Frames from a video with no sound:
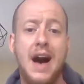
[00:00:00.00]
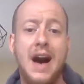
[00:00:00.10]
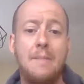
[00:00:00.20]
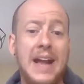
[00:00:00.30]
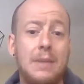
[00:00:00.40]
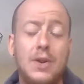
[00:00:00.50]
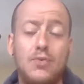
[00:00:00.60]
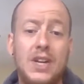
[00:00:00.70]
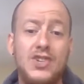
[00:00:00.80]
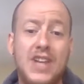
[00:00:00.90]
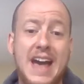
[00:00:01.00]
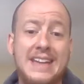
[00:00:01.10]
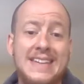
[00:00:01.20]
I can be reached at